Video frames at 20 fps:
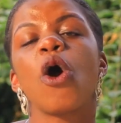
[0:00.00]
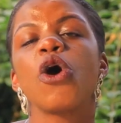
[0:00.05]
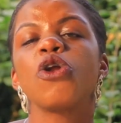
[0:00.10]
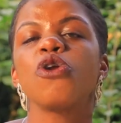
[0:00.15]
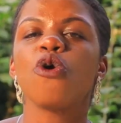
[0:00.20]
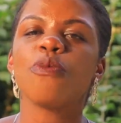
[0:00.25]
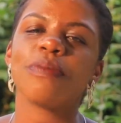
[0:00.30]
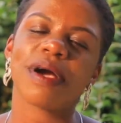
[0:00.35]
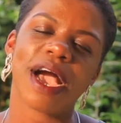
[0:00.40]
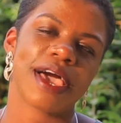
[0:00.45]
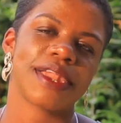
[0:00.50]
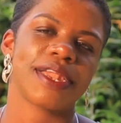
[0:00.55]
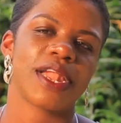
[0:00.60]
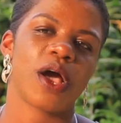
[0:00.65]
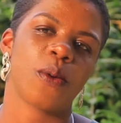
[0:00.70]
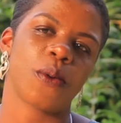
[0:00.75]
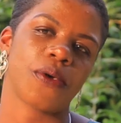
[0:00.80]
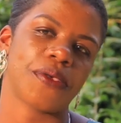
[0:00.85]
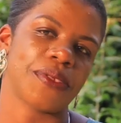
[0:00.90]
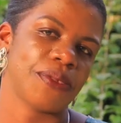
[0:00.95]
uwo ni
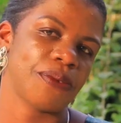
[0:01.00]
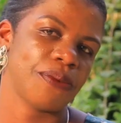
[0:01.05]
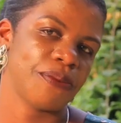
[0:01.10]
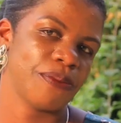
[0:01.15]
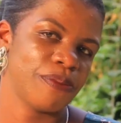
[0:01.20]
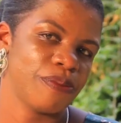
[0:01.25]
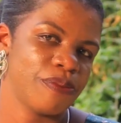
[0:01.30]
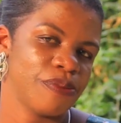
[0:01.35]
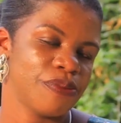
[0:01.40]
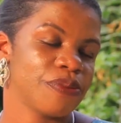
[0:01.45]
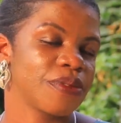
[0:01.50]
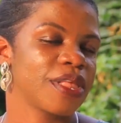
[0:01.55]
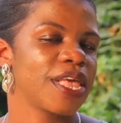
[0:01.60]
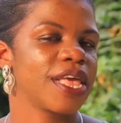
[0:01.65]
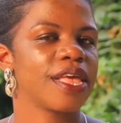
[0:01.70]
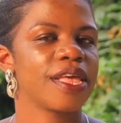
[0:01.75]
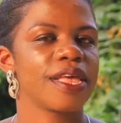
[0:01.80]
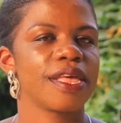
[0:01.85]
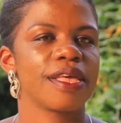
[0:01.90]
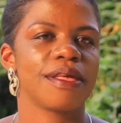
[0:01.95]
umwana
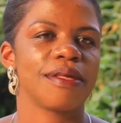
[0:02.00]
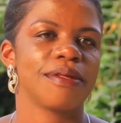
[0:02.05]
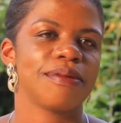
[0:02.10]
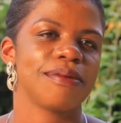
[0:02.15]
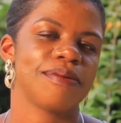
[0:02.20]
we